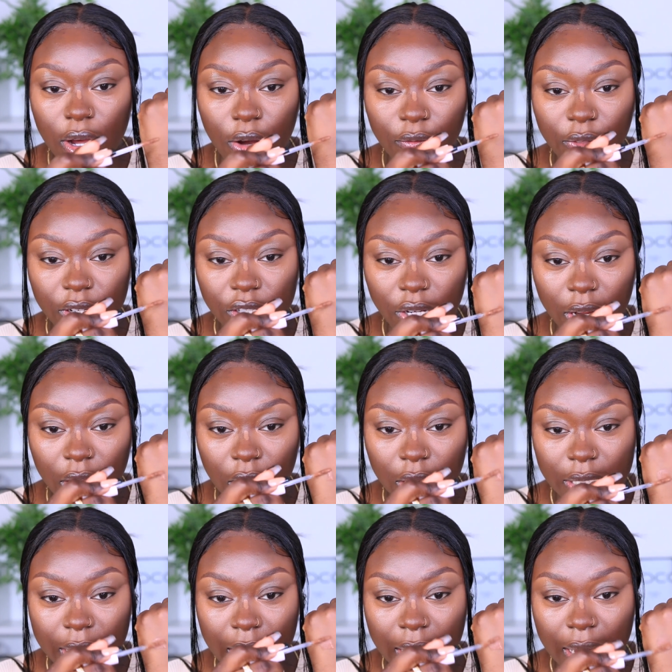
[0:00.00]
of the shade
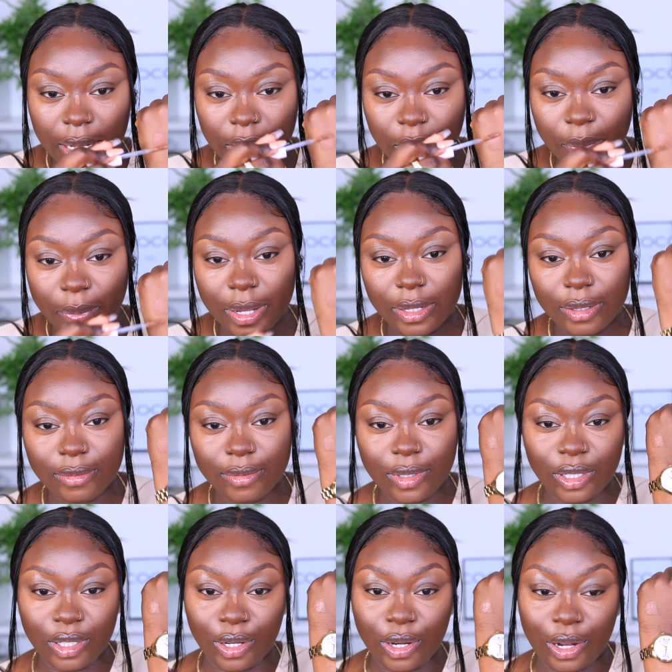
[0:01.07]
looks a little bit
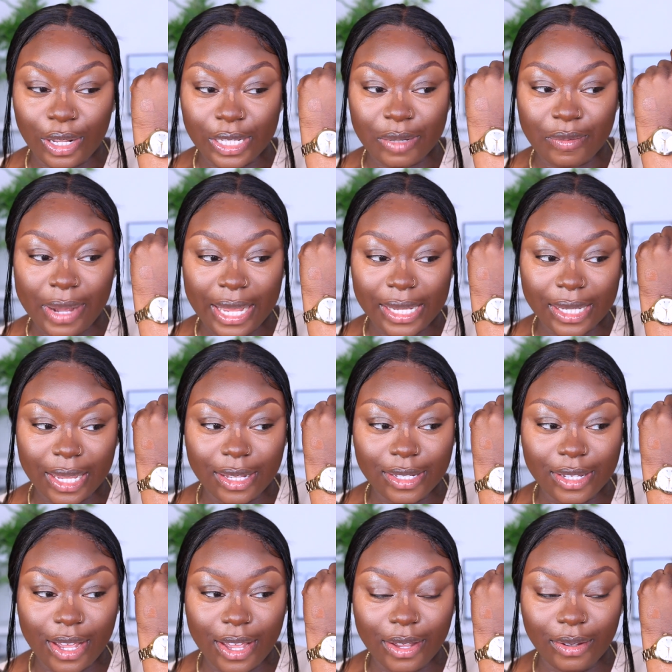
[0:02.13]
too close to my skin
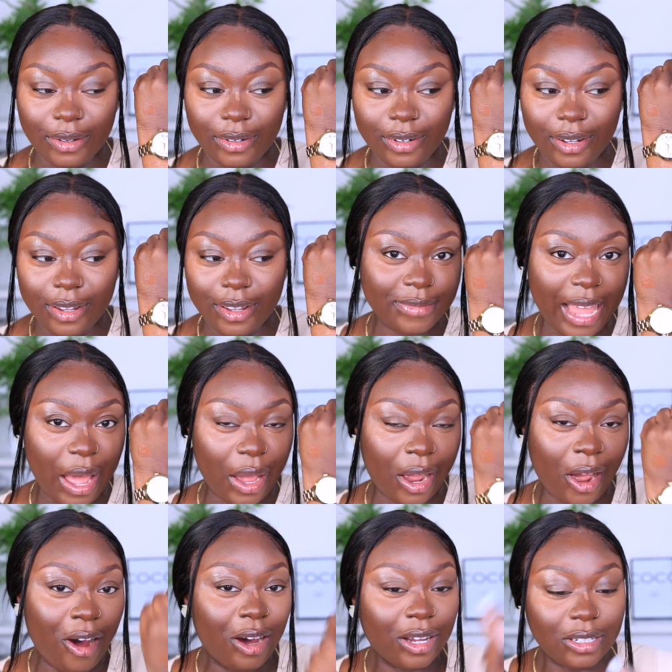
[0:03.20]
tone. I
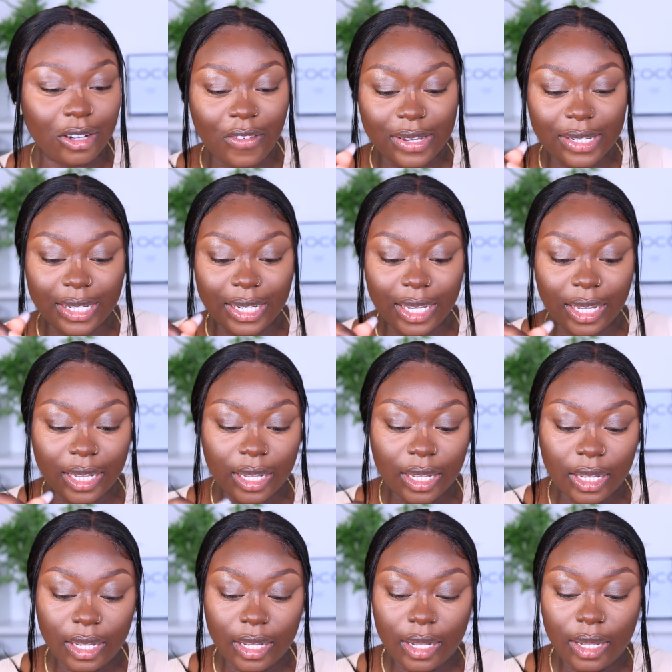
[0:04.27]
can't obviously
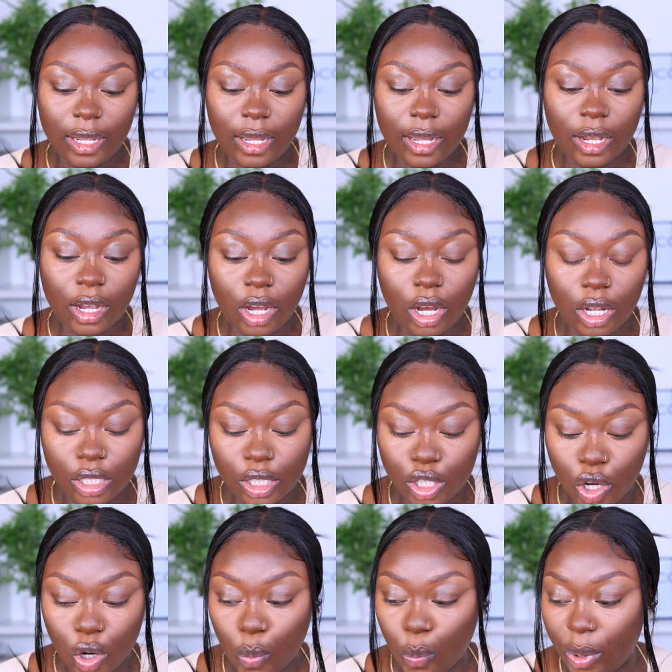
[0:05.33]

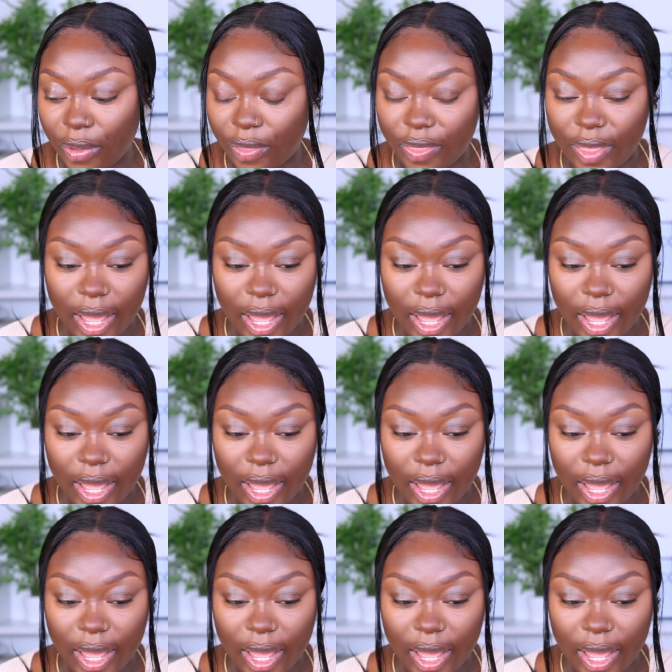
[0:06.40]
contour with